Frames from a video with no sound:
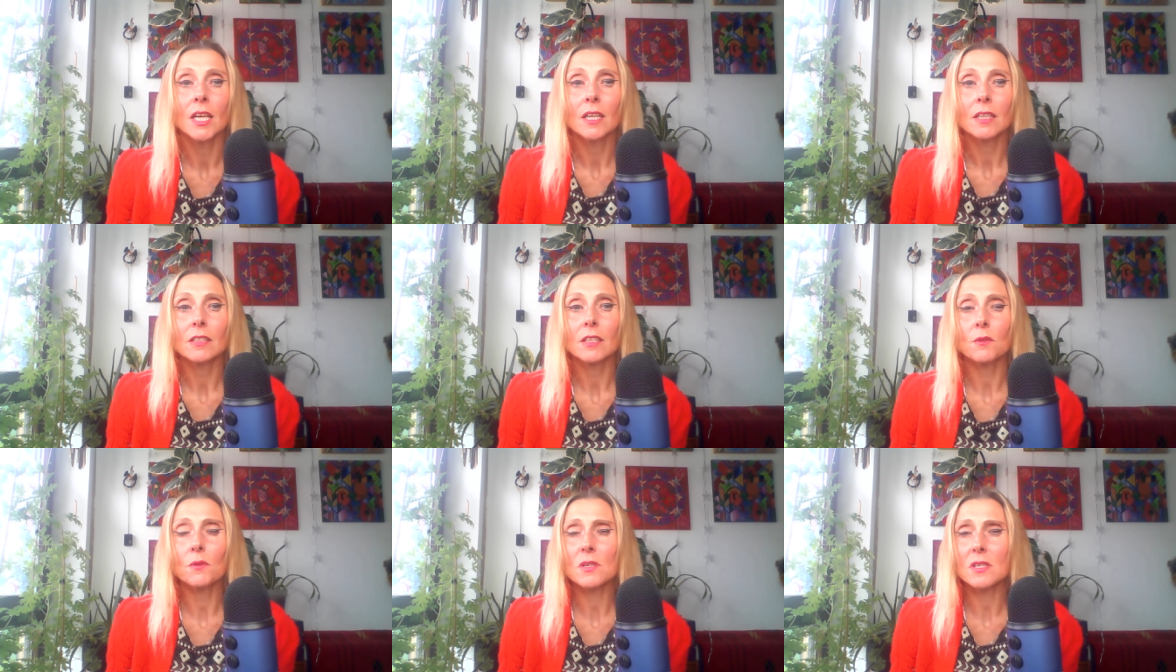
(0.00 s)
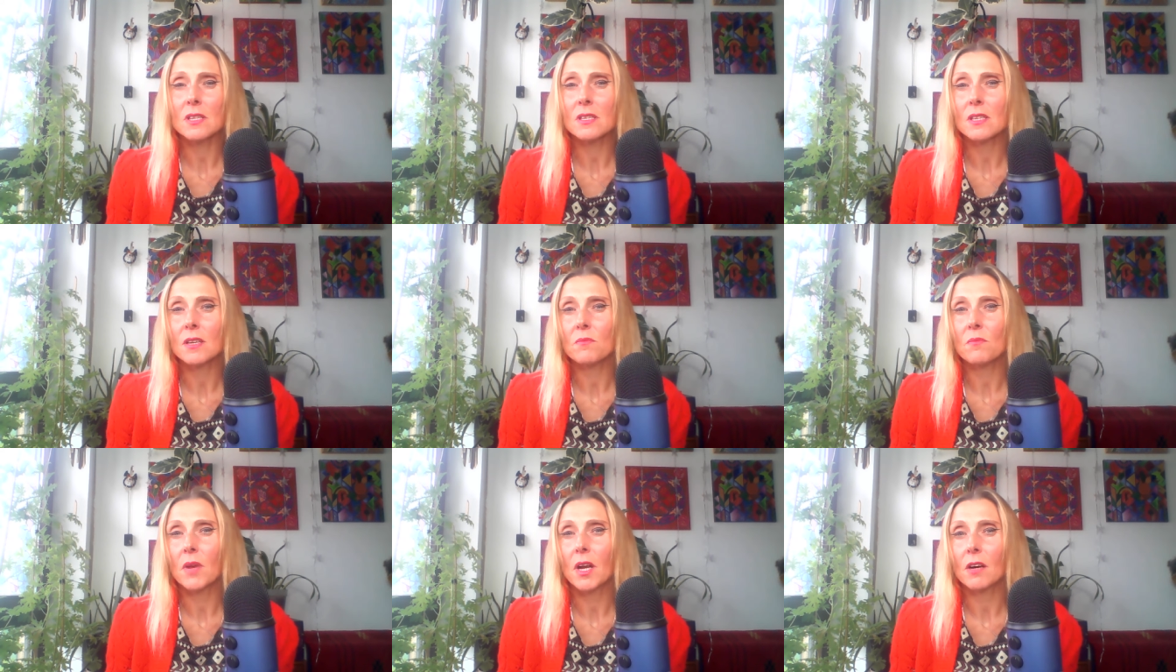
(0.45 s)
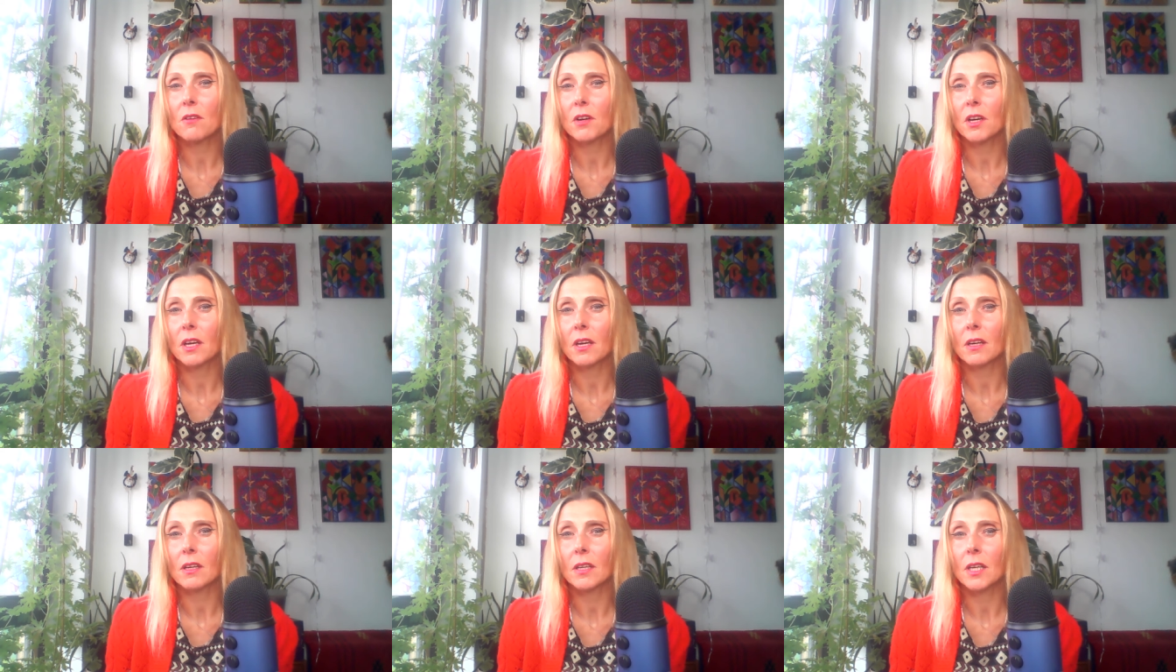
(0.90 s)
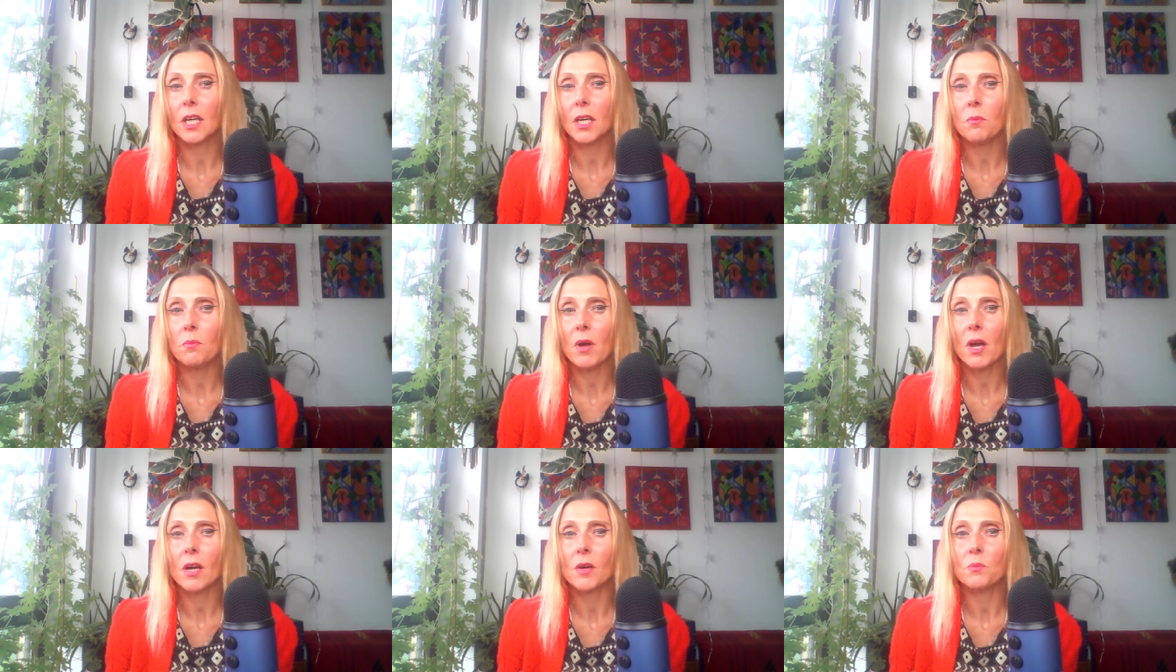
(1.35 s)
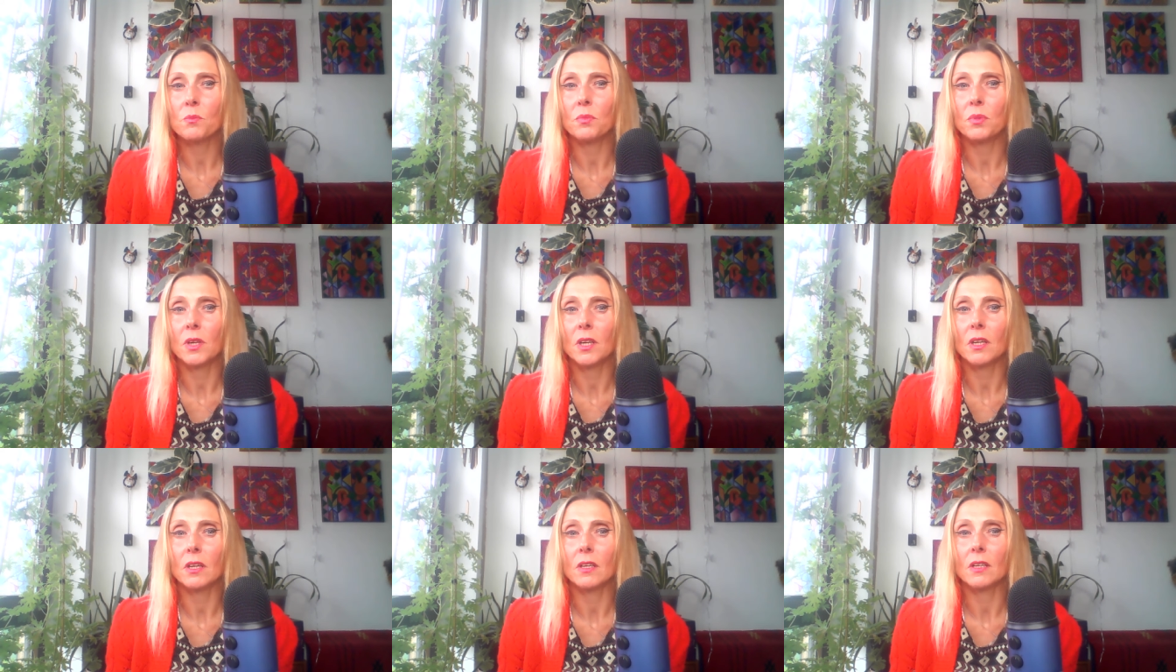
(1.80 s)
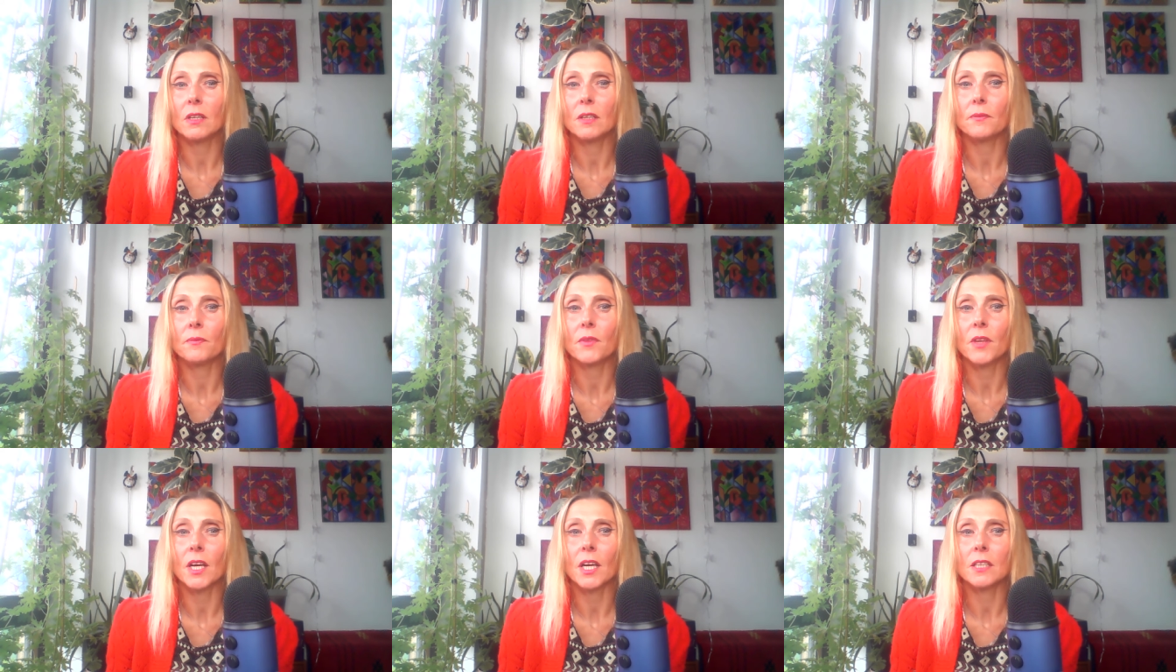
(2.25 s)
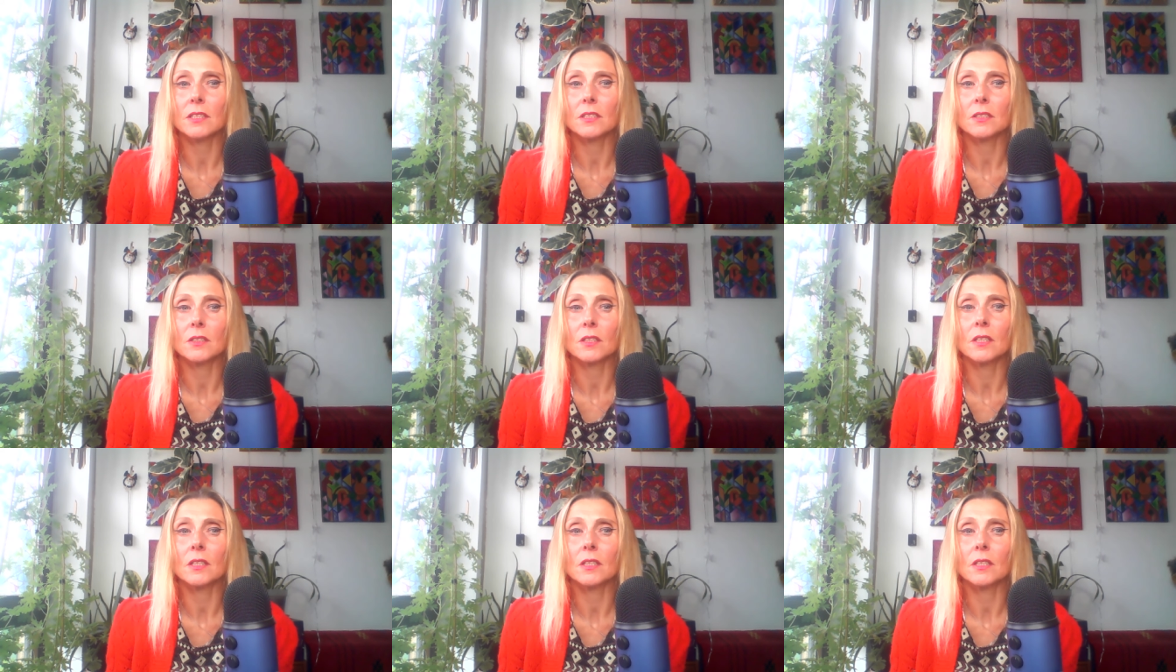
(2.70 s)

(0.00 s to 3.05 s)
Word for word: There was this American IPA beer that